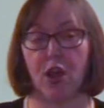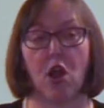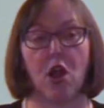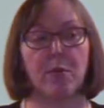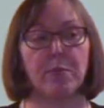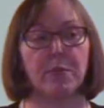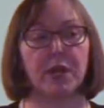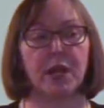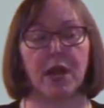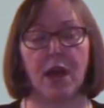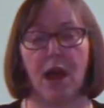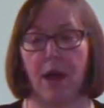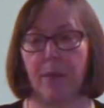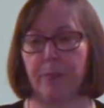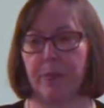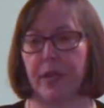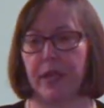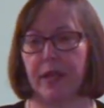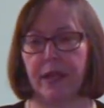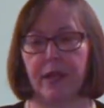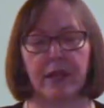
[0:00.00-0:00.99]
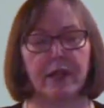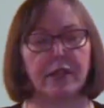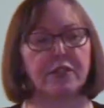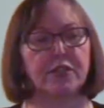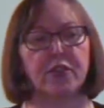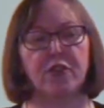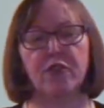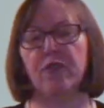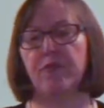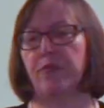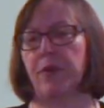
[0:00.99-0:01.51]
Carbon Copy.
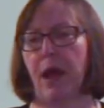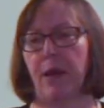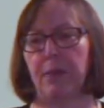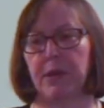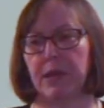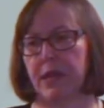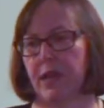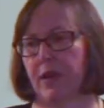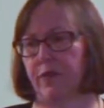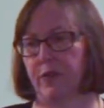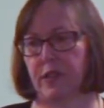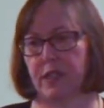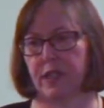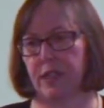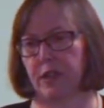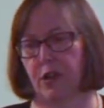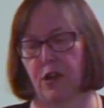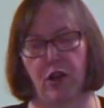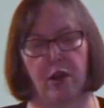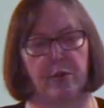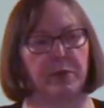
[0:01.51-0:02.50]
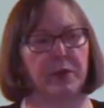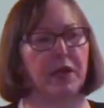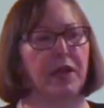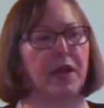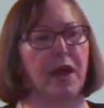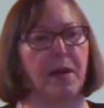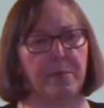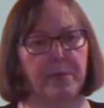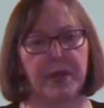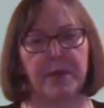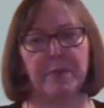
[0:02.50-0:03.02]
So you've probably never seen a carbon
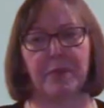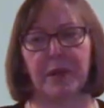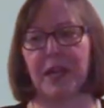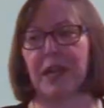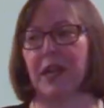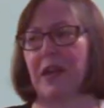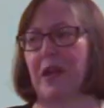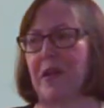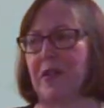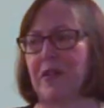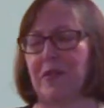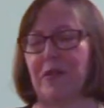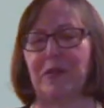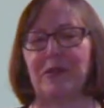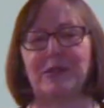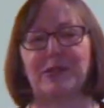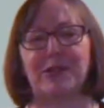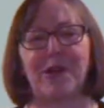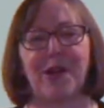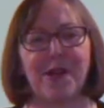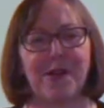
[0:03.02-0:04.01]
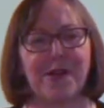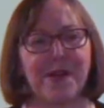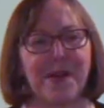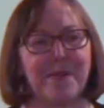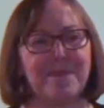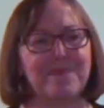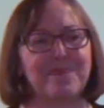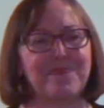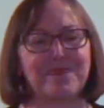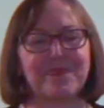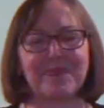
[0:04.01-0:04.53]
copy, but those are, um,